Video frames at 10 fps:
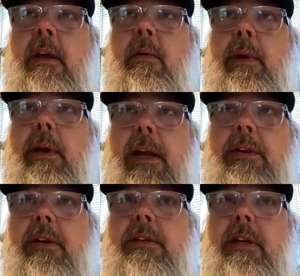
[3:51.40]
we'd like to
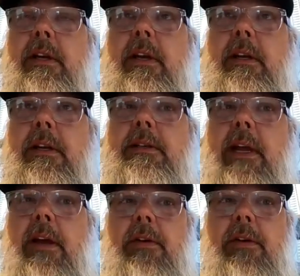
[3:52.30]
extend a
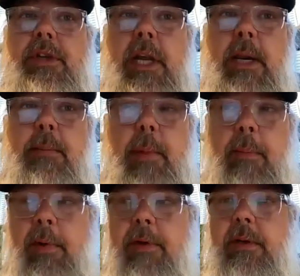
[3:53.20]
discount to the chamber
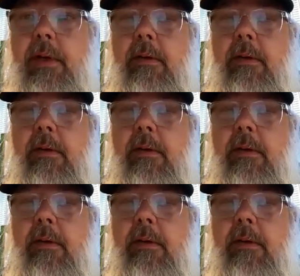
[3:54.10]
members,